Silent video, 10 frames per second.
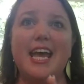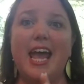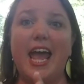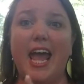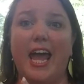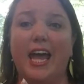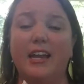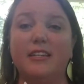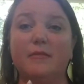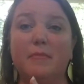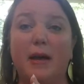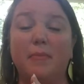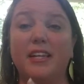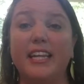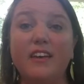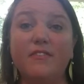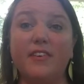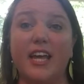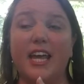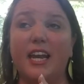and my belief
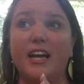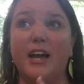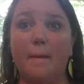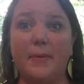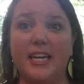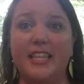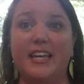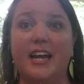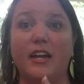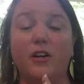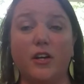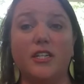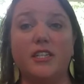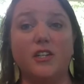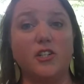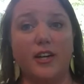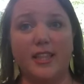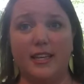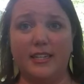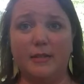in a company that I had heard such
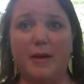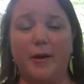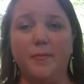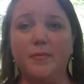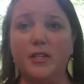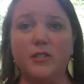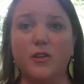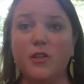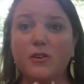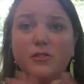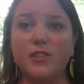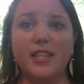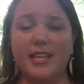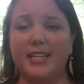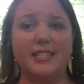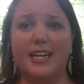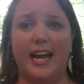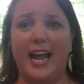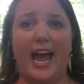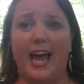great things about. So those are the things that
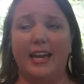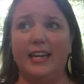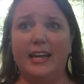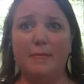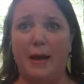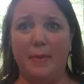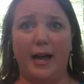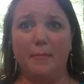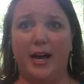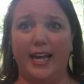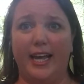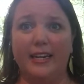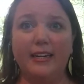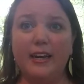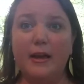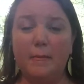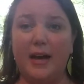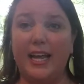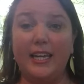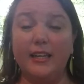I had in my back pocket.
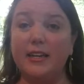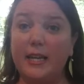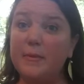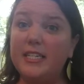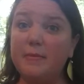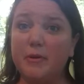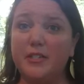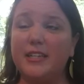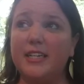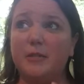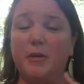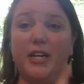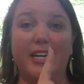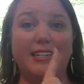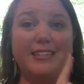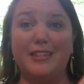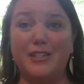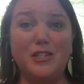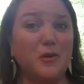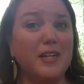My limited personal experience,
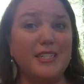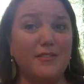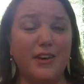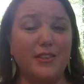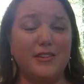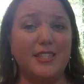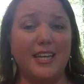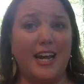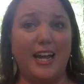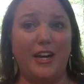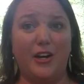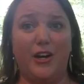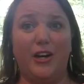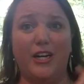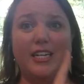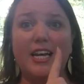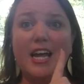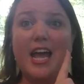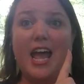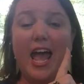the stories of others that I had heard,
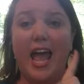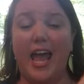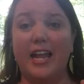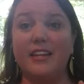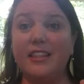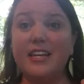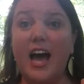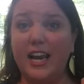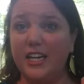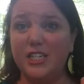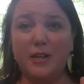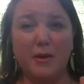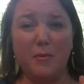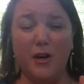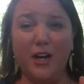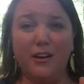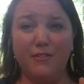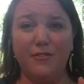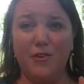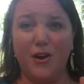and the knowledge that we work
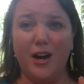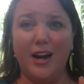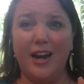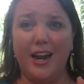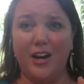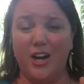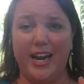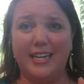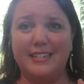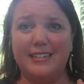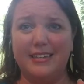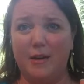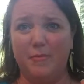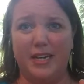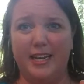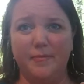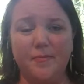for a great company.